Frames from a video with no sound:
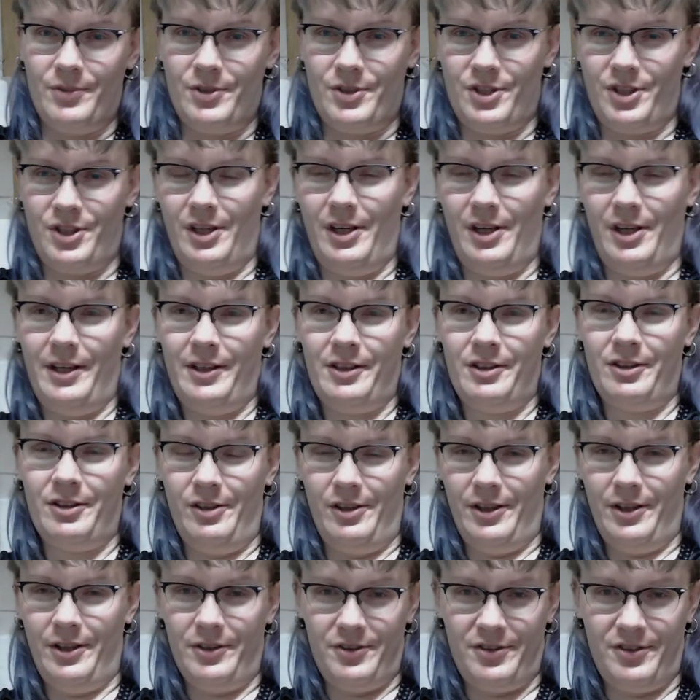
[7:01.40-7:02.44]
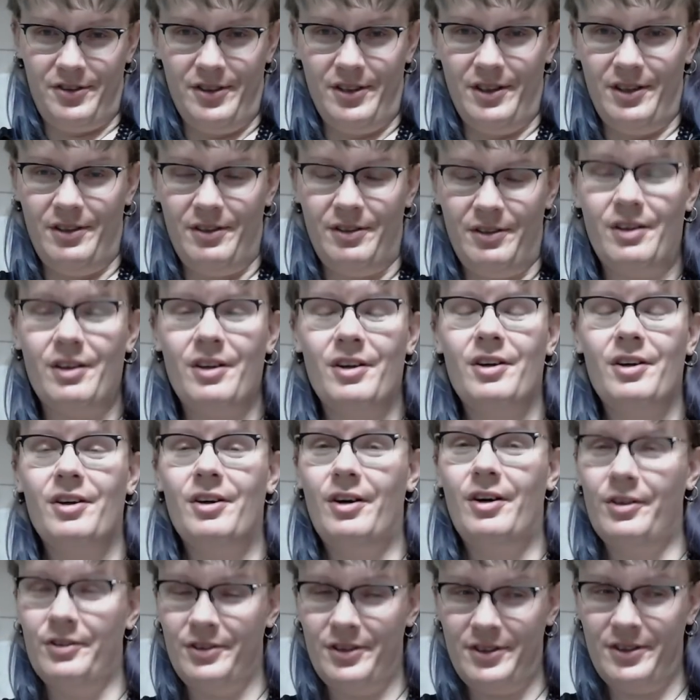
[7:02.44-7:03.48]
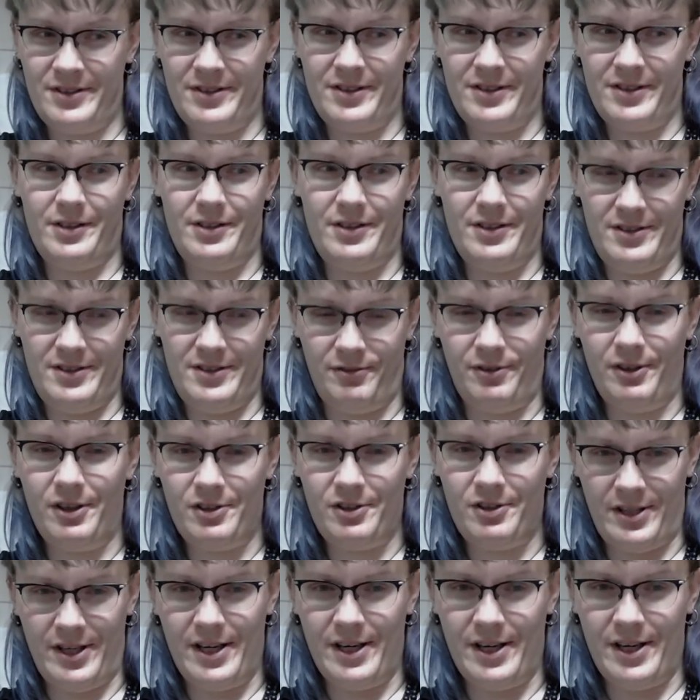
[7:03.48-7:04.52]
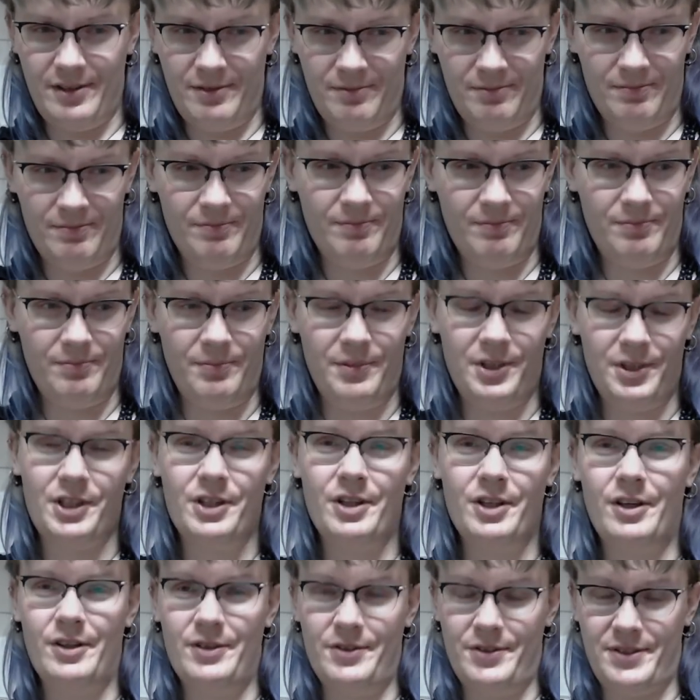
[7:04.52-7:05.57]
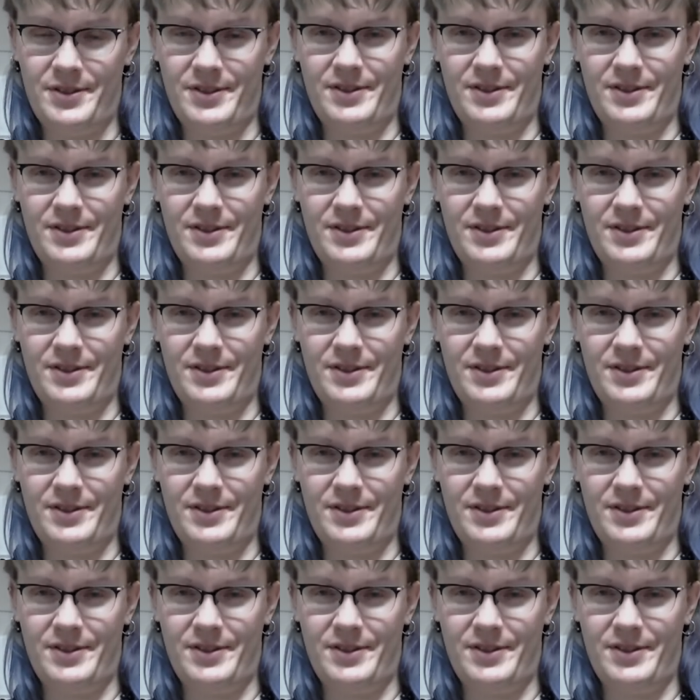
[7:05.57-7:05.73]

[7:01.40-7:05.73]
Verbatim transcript: I call it, autistic dysphoria, because